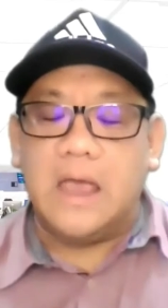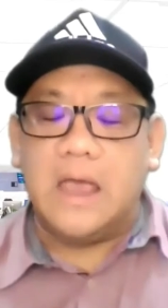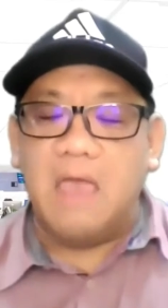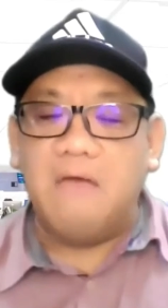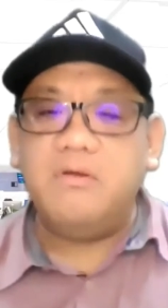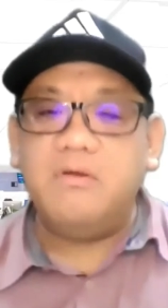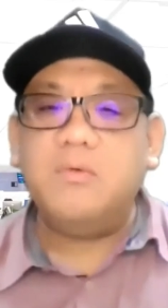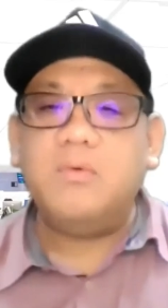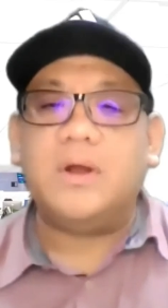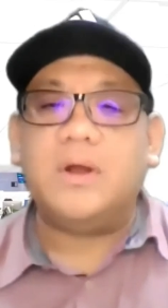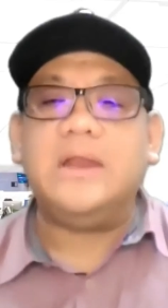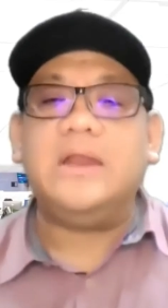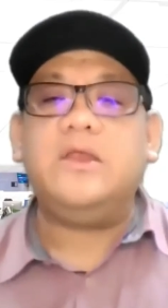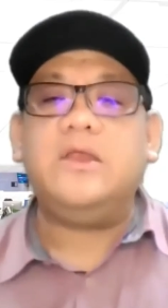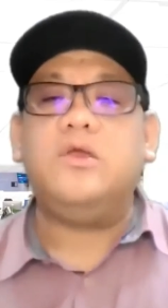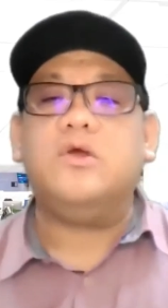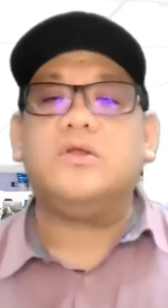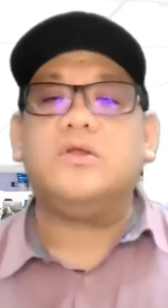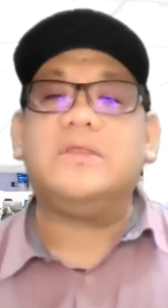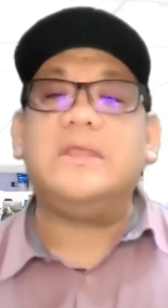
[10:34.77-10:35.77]
everyone
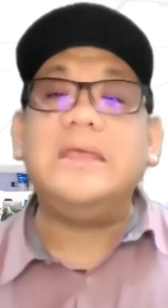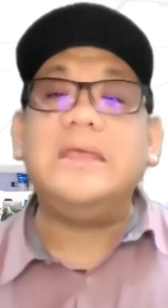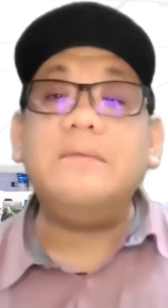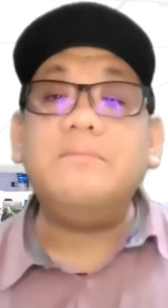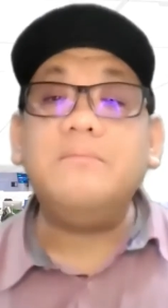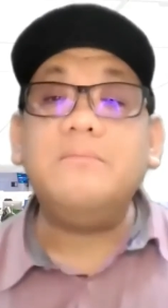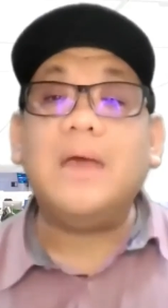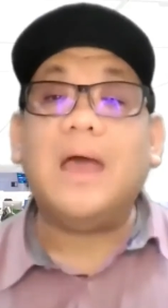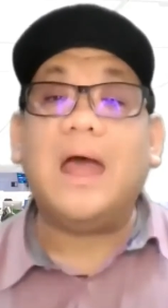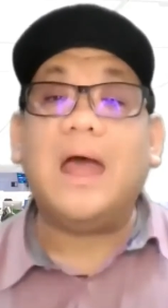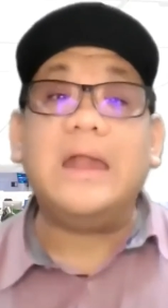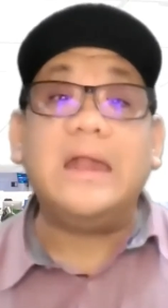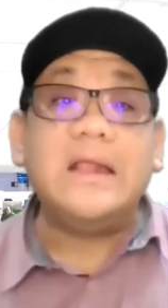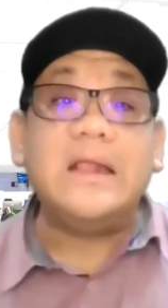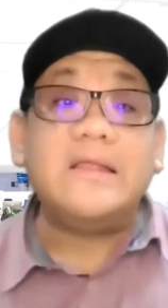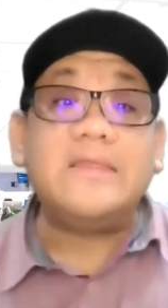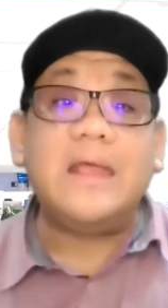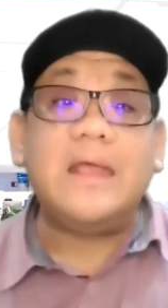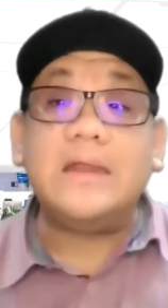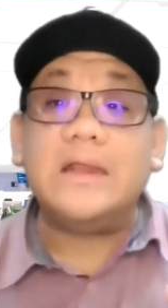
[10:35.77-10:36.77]
in your team
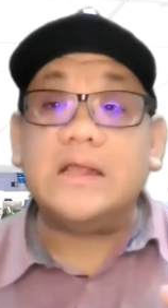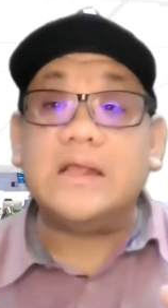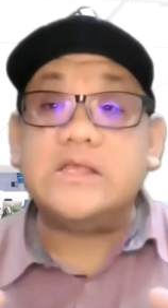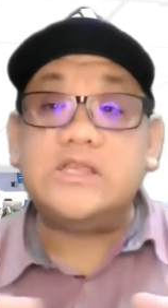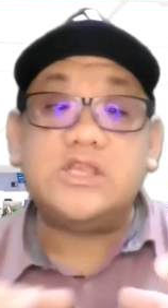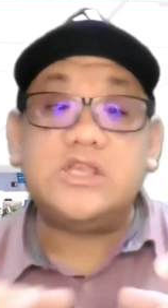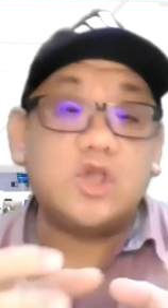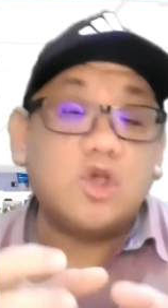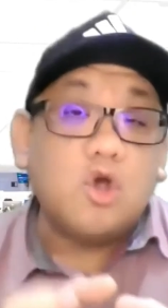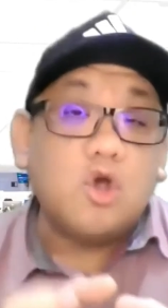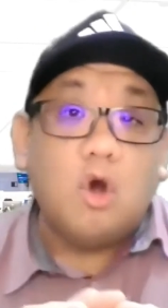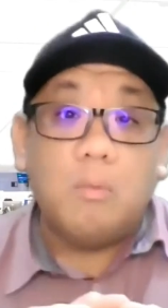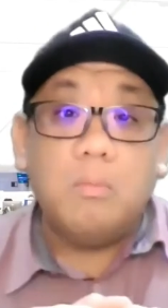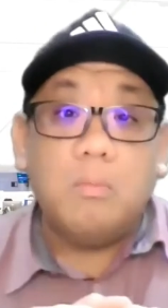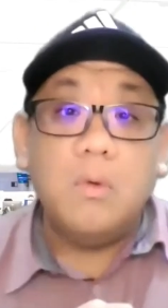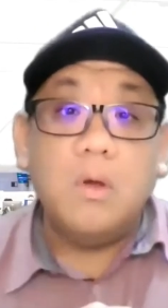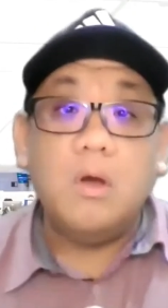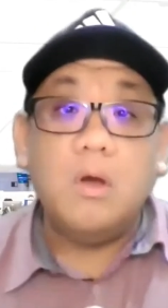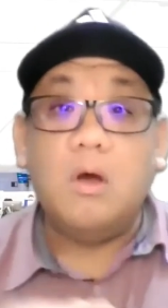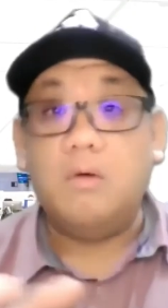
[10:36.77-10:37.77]
understand the scope
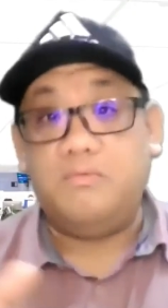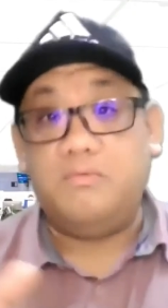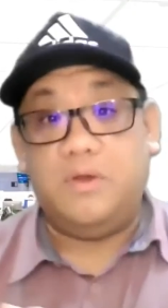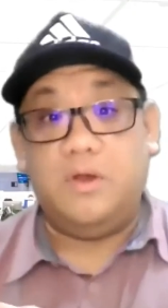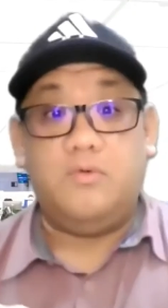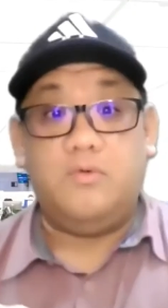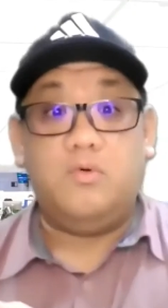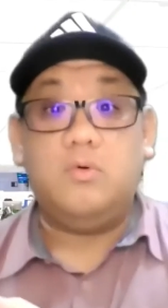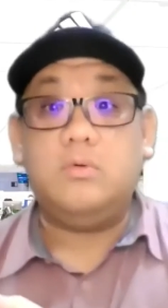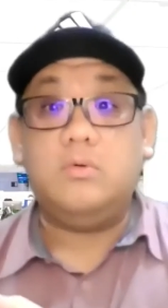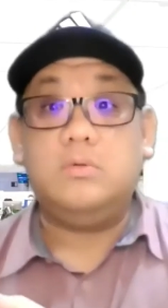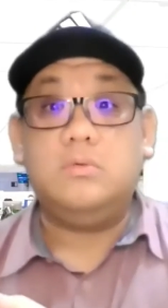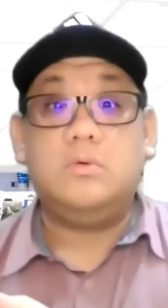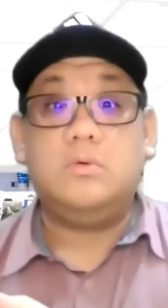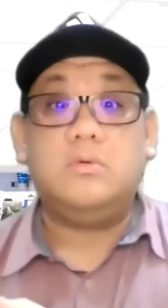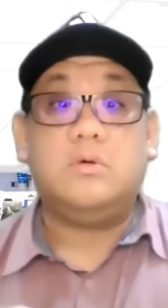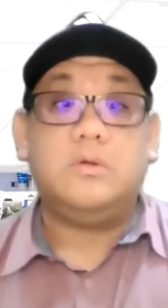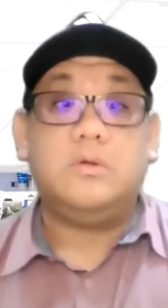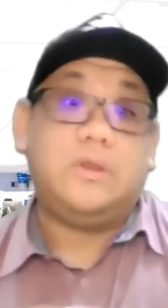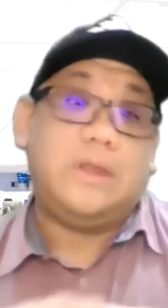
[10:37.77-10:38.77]
of their role,
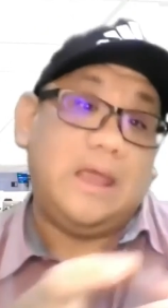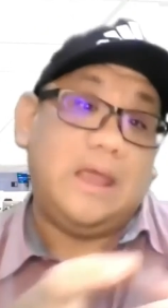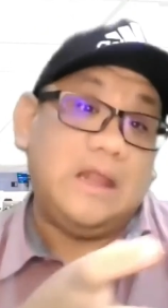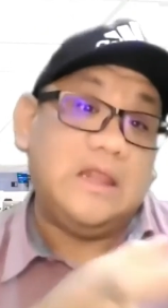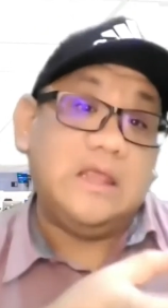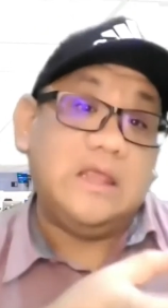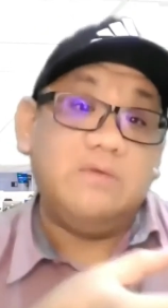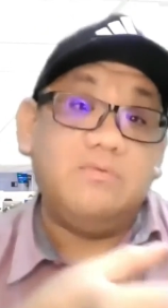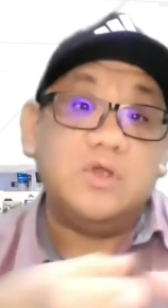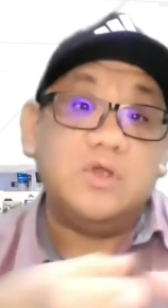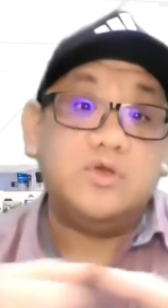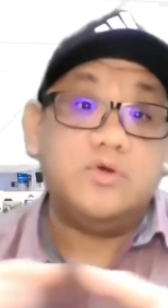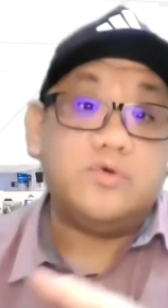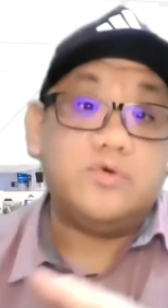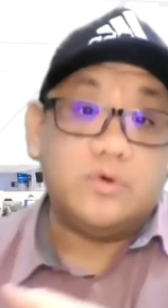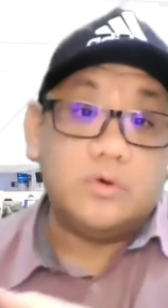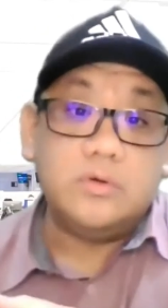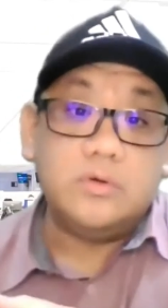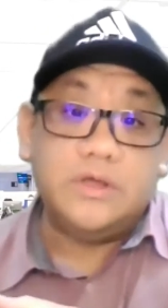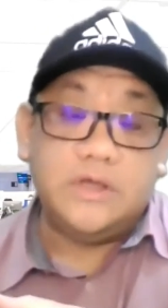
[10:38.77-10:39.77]
their individual
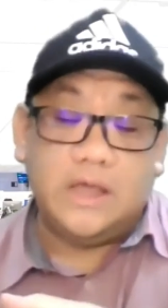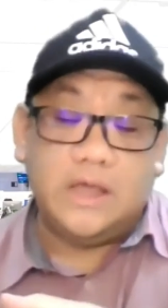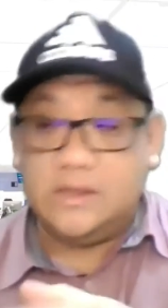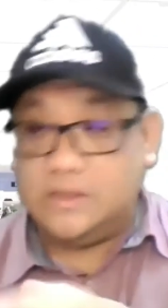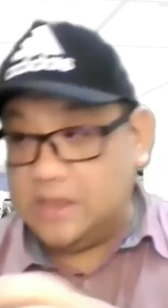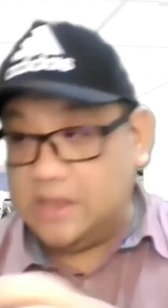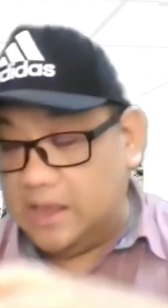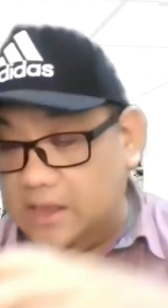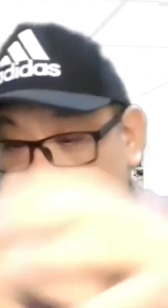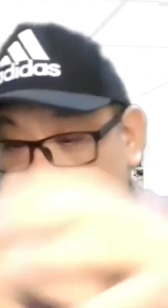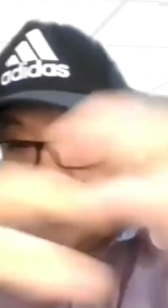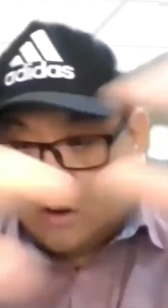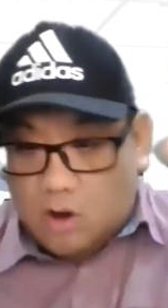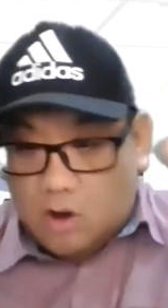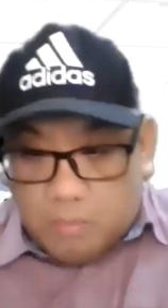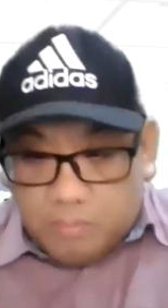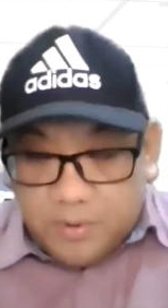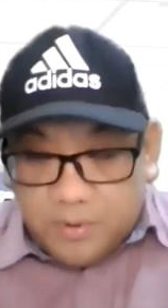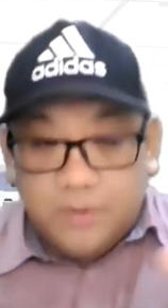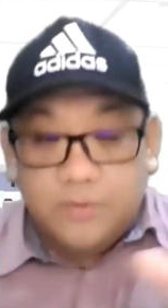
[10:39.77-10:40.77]
role? Yes, there is a
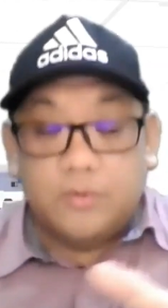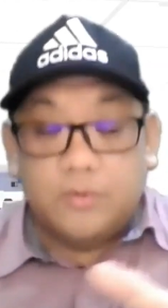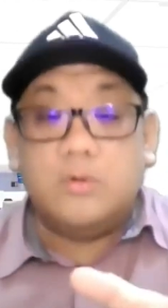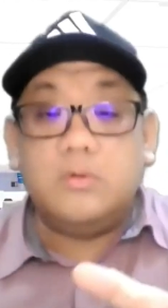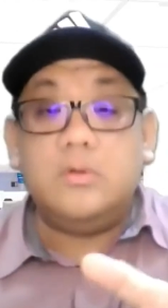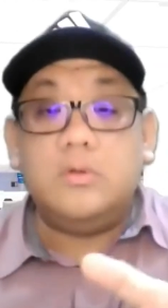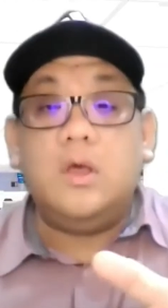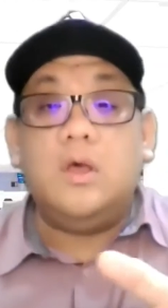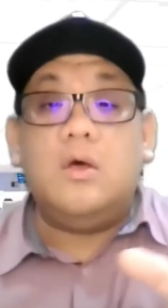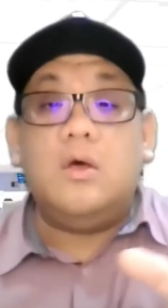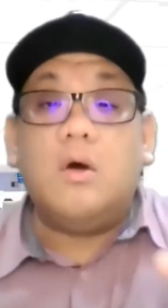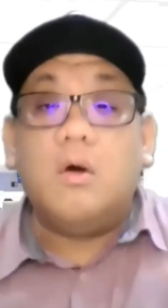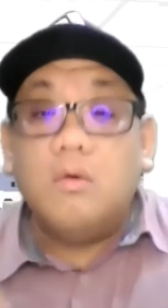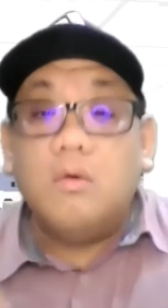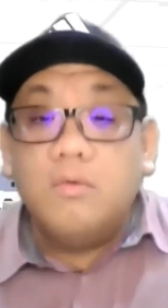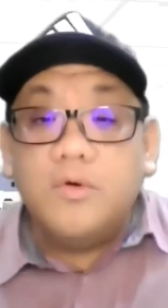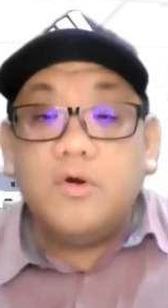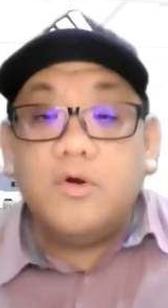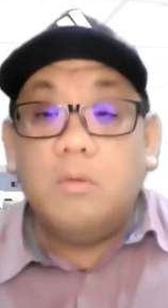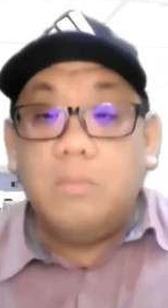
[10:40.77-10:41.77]
corporate role
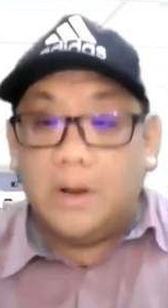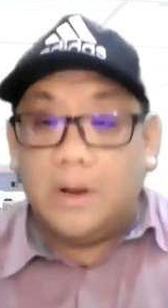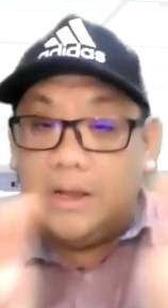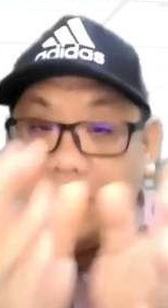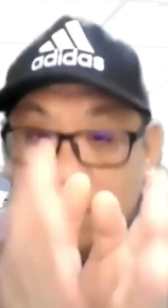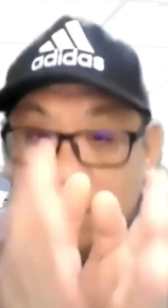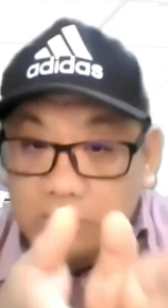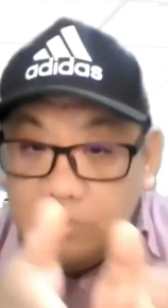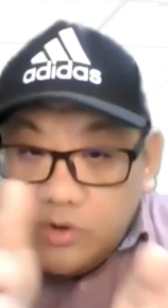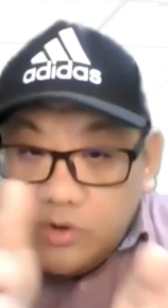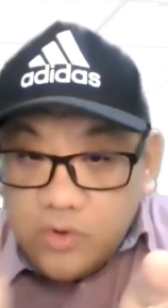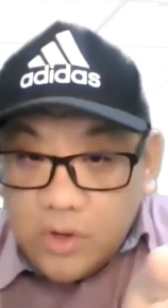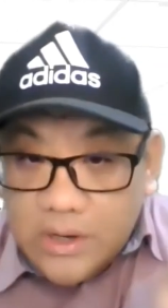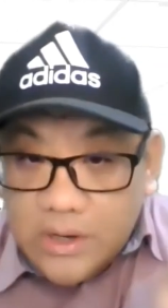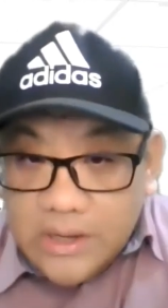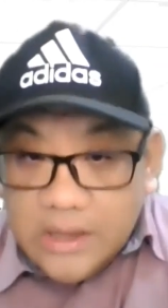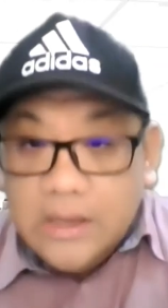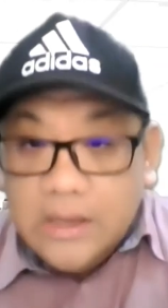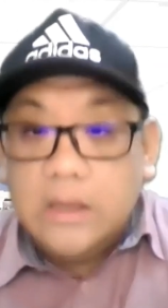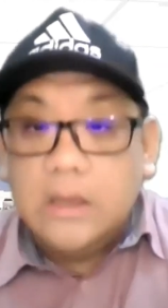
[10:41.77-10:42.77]
overall, but
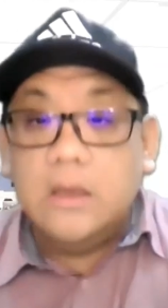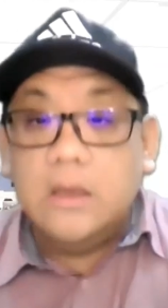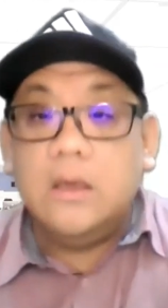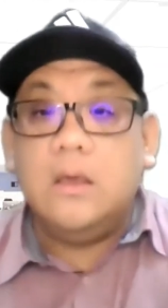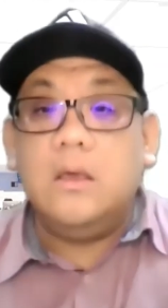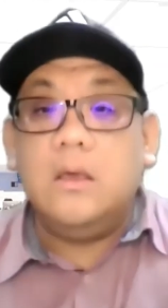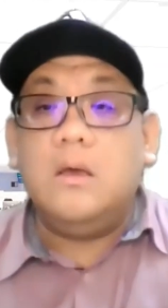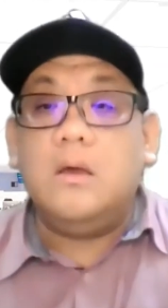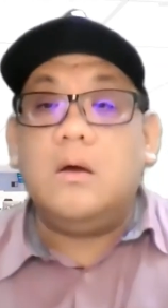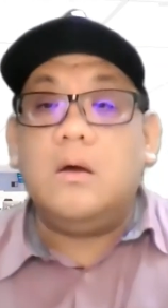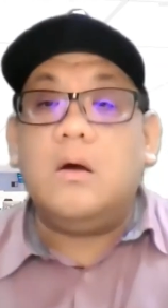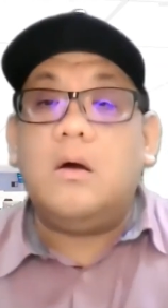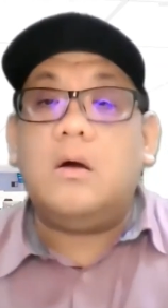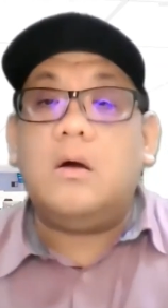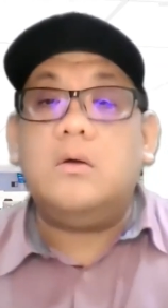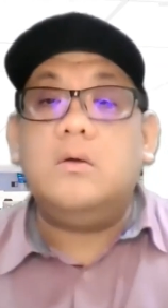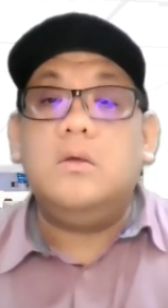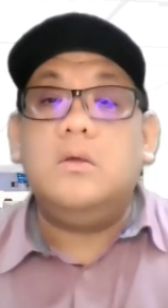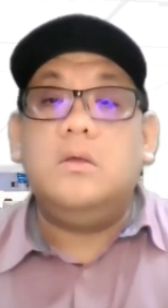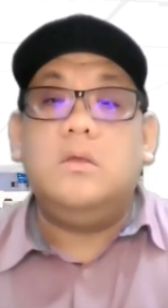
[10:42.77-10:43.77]
individually,
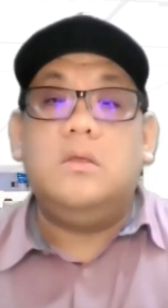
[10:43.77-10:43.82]
or